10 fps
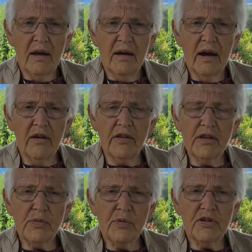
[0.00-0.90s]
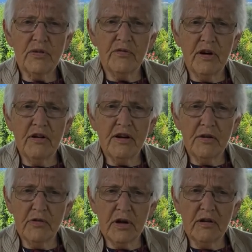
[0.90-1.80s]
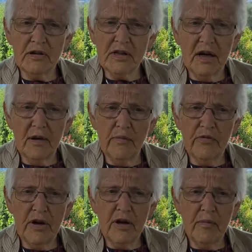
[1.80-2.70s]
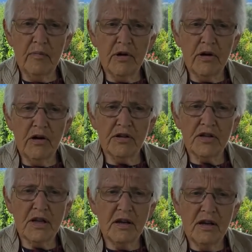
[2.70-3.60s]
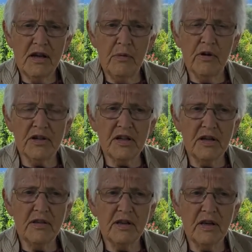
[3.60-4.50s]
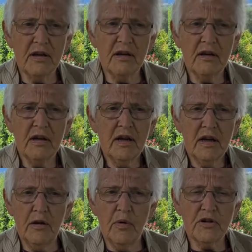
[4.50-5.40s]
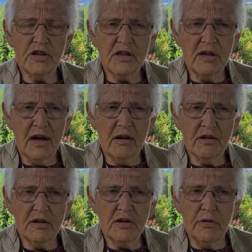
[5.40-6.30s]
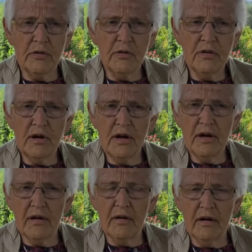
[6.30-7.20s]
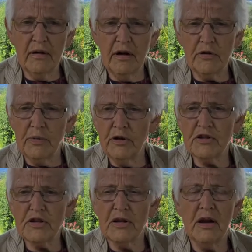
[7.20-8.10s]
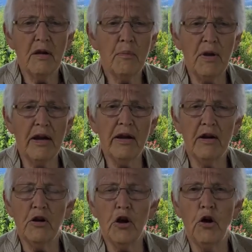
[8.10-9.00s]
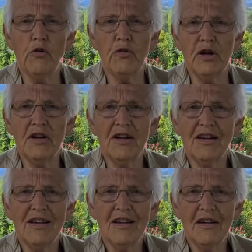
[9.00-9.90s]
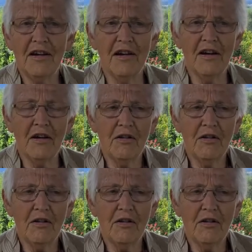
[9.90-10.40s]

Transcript: Now, this was a very difficult time for him because he was sent there. He wasn't allowed to. Uh, it's worse than being in COVID uh,